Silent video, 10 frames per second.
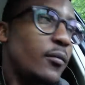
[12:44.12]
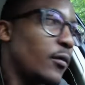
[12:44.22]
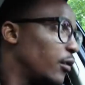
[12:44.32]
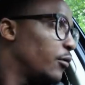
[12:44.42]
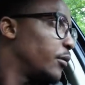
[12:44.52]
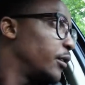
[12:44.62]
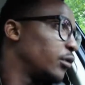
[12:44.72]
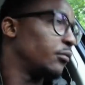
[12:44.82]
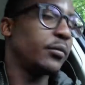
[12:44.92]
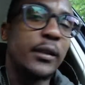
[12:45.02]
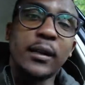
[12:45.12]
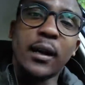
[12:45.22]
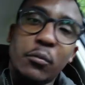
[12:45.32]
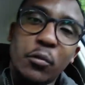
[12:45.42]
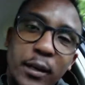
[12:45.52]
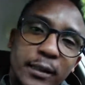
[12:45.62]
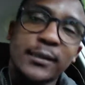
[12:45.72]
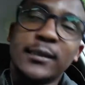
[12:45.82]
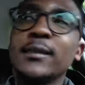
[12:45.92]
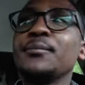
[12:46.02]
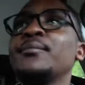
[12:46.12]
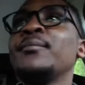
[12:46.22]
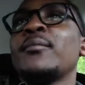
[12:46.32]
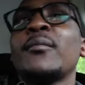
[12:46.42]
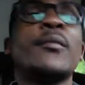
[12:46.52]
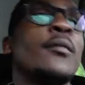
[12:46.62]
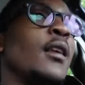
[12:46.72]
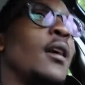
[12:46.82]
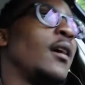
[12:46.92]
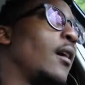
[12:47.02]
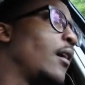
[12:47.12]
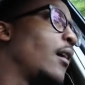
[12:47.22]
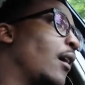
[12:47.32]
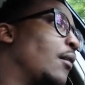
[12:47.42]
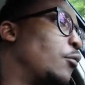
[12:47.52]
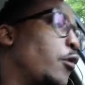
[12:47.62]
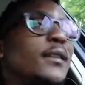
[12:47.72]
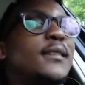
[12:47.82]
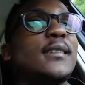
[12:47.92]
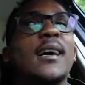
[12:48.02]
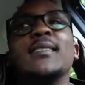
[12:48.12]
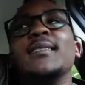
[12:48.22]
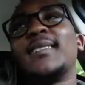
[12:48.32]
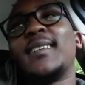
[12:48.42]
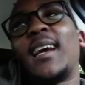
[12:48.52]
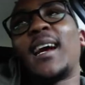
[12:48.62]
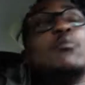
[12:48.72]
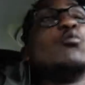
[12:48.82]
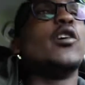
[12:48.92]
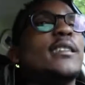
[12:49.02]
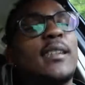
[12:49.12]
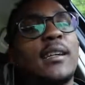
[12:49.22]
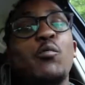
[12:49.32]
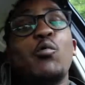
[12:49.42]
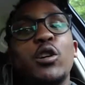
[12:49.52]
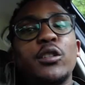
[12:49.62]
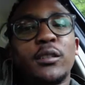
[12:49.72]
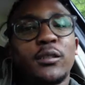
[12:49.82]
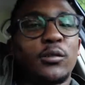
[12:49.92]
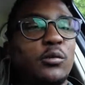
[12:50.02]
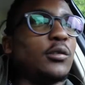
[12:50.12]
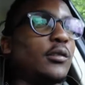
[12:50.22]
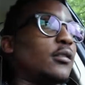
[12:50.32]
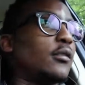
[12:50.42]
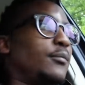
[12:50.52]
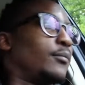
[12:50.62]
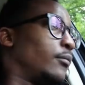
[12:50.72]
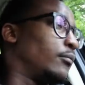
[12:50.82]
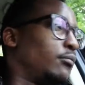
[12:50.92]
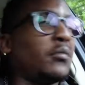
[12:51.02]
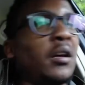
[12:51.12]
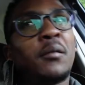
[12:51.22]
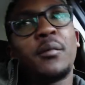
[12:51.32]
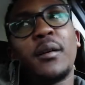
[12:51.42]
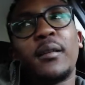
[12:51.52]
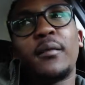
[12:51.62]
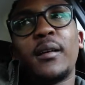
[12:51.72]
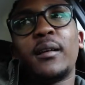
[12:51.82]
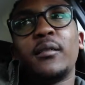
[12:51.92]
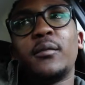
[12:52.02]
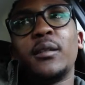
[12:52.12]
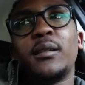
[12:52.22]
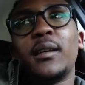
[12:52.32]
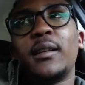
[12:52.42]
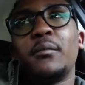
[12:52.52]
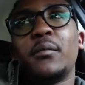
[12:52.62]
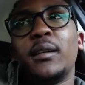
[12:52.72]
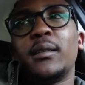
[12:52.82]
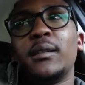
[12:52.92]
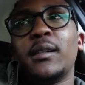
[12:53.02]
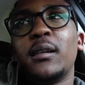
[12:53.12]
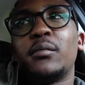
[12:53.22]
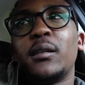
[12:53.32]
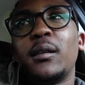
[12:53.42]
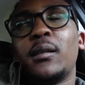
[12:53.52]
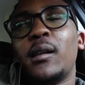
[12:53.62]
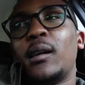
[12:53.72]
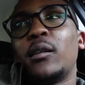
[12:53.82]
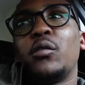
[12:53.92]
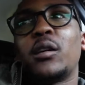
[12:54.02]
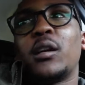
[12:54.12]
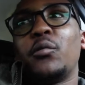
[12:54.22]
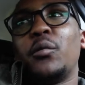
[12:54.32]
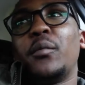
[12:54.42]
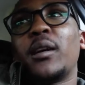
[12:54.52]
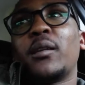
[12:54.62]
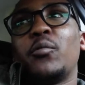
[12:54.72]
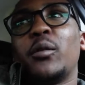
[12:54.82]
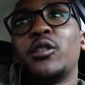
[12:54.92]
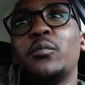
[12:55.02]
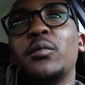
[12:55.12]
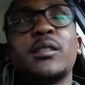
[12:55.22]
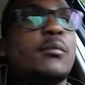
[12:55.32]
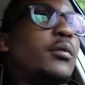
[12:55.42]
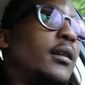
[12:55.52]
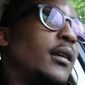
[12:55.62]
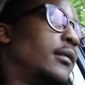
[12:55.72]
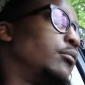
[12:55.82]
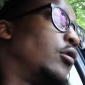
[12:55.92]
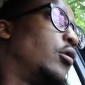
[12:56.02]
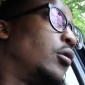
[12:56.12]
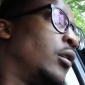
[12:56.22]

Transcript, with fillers: Reason being I'm waiting I'm waiting and seeing. I'm waiting and watching because maybe at the end of the day they might end up saying like, okay, we make we top it up again more.